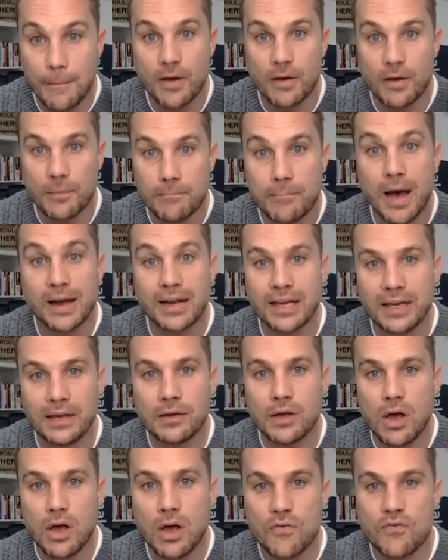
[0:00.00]

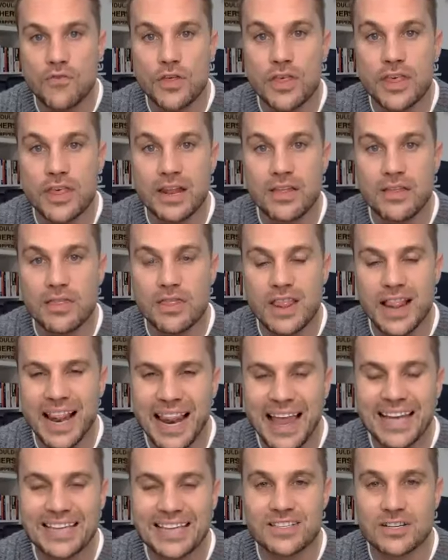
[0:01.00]
money for the
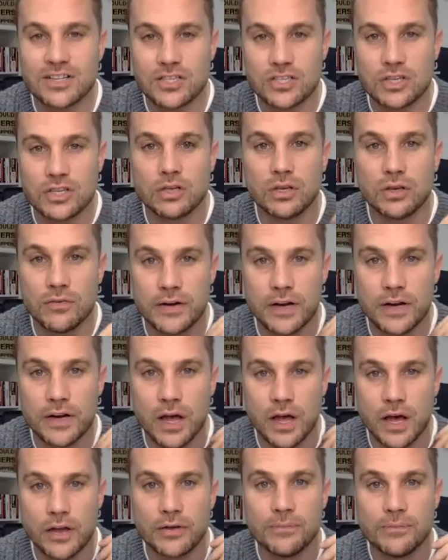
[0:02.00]
lessons that you've
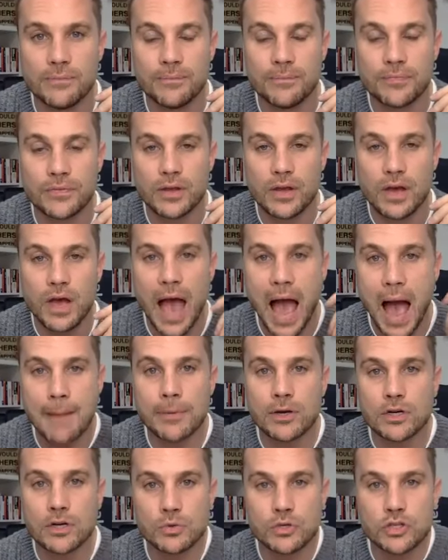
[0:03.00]
learned, how
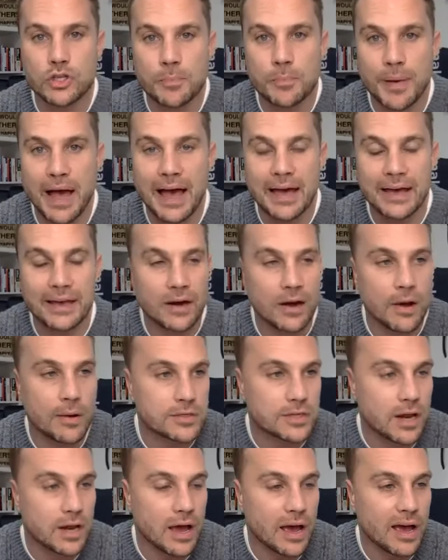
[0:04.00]
much would you pay? And I
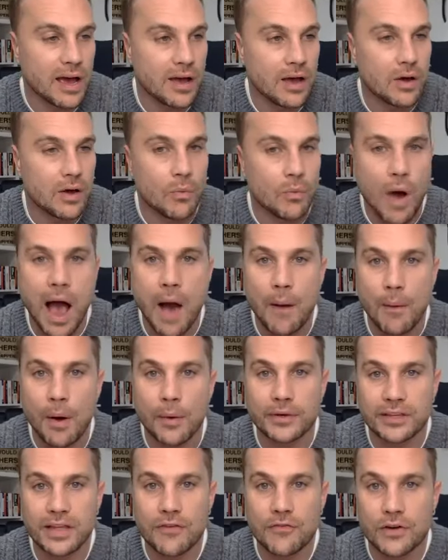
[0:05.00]
was like, wow, I
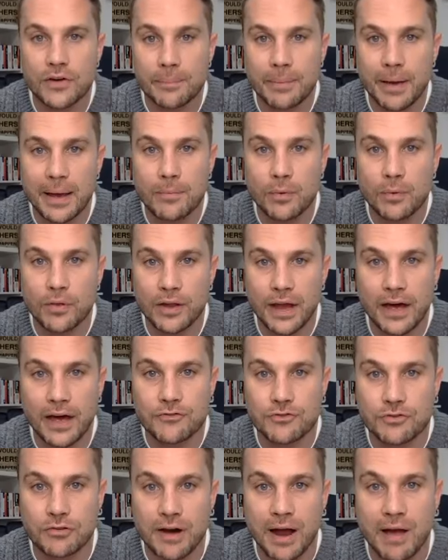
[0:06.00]
would definitely pay more than
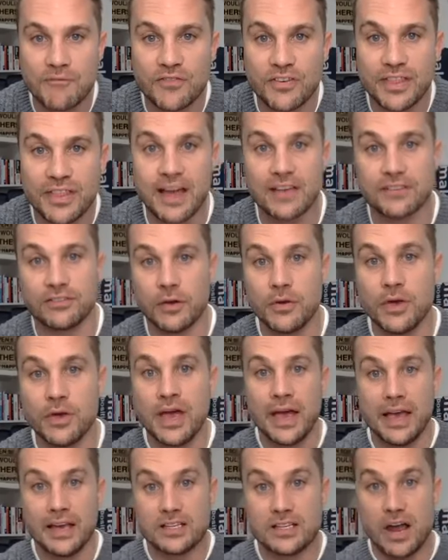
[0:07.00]
100 grand for that. So
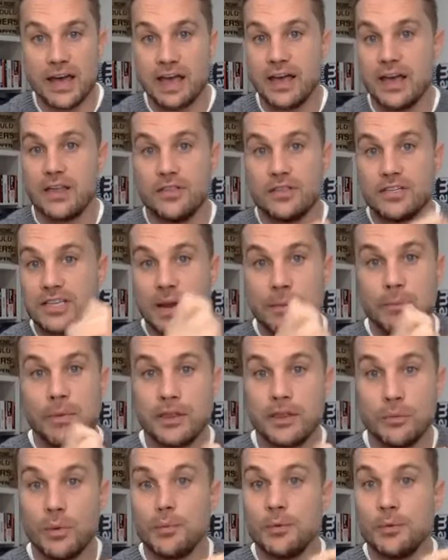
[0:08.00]
it's like the same way
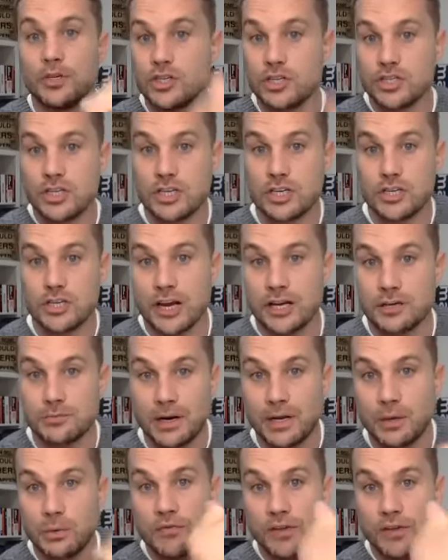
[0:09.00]
that we would just exchange
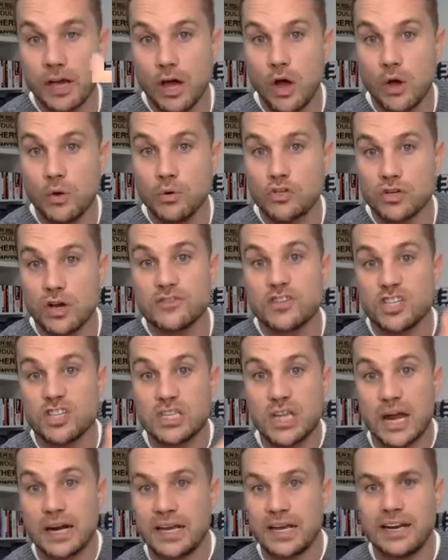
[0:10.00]
money with a coach. I've just
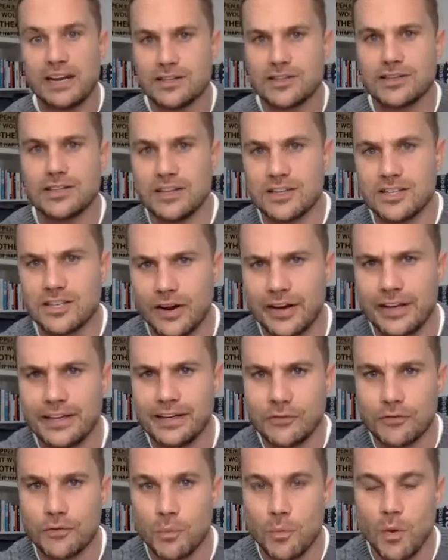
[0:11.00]
done it in a slightly
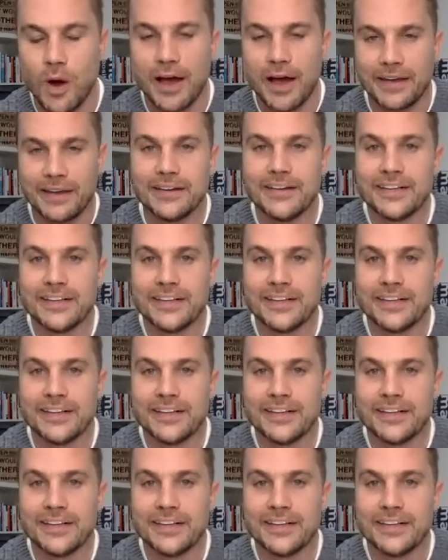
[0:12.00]
different way